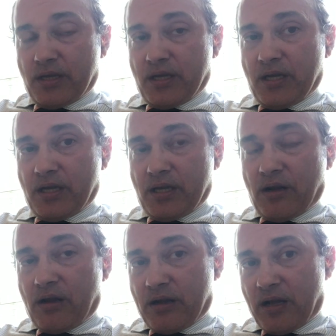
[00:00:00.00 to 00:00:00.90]
and
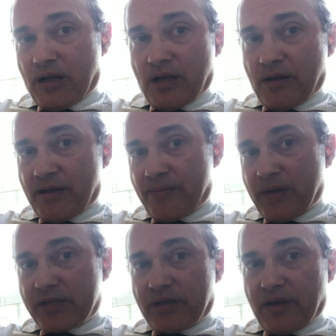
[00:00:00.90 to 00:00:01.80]
all a
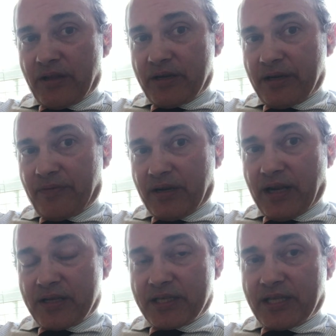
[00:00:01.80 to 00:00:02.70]
bunch of other different
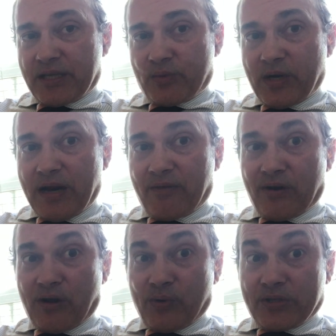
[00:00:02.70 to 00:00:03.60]
kinds of things,
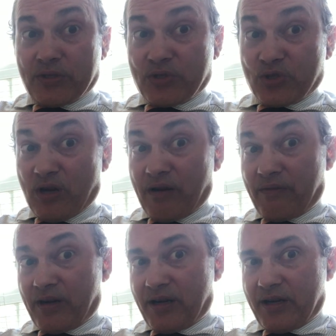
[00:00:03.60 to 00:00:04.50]
whatever all was
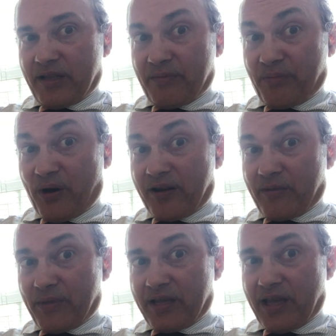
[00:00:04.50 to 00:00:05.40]
discovered in the
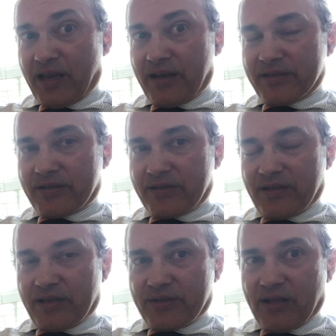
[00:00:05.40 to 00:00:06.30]
particle mechanics,
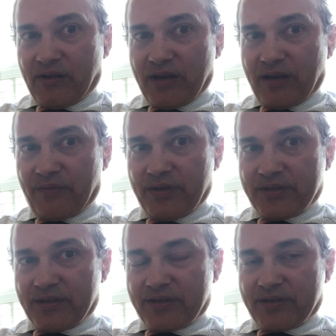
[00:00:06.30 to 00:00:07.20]
the accelerator
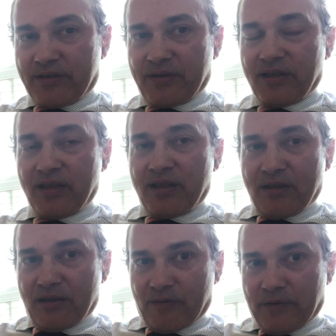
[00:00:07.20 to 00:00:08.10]
physics of the
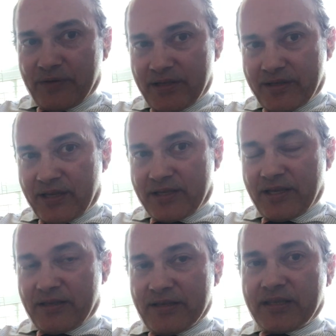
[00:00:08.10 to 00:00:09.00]
50s,
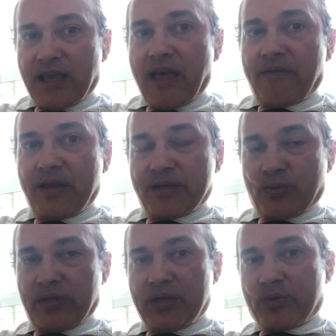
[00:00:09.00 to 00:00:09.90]
60s, and
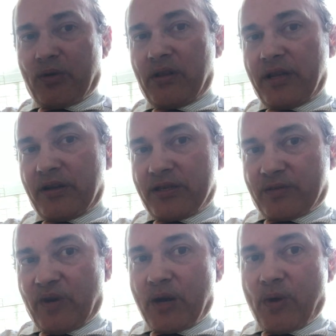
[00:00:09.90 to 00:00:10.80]
70s, when these were earlier
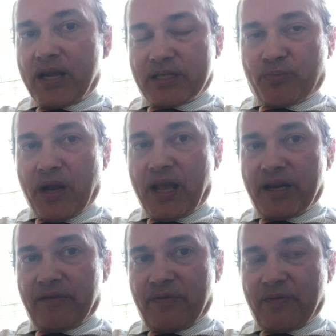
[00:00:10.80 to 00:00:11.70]
just very widespread
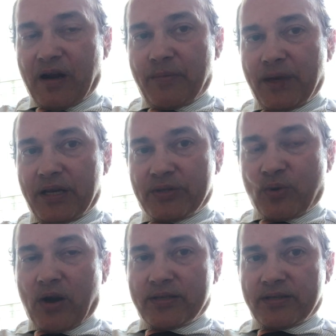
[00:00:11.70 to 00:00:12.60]
and of very many
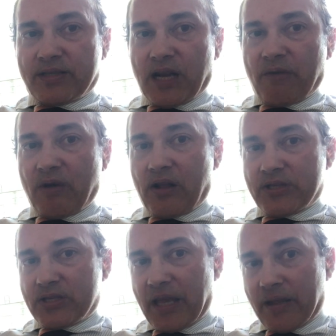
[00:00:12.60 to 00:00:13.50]
sorts, instead of all
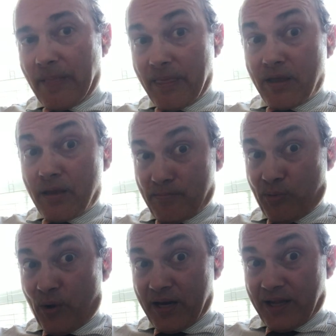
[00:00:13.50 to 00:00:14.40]
just like
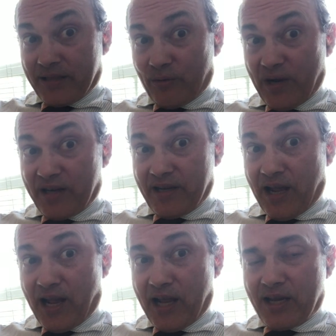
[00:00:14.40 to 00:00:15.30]
pointing at the red
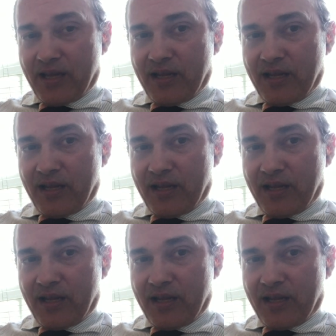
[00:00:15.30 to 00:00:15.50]
dot.